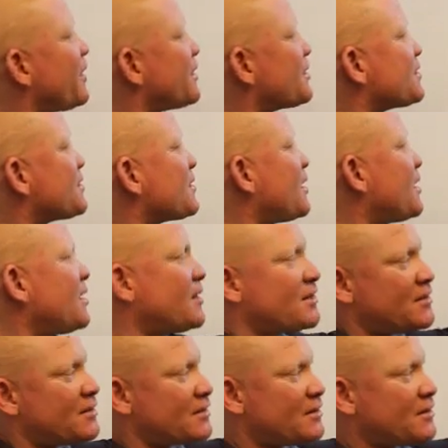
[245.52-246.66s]
X
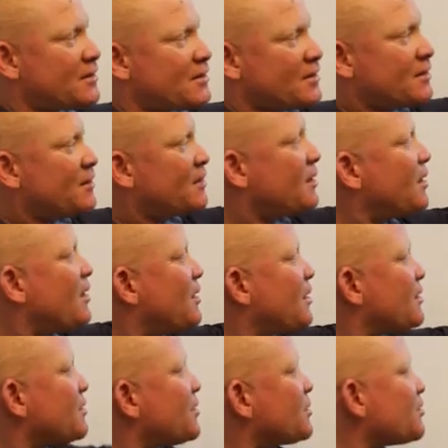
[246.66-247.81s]
and
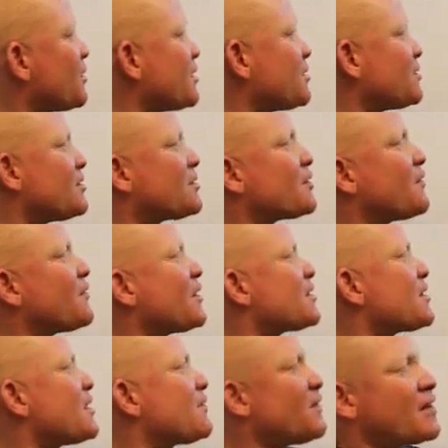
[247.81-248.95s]
20 units of
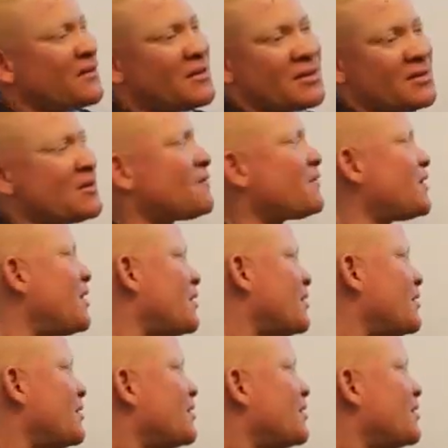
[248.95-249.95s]
X and 5 units of Y.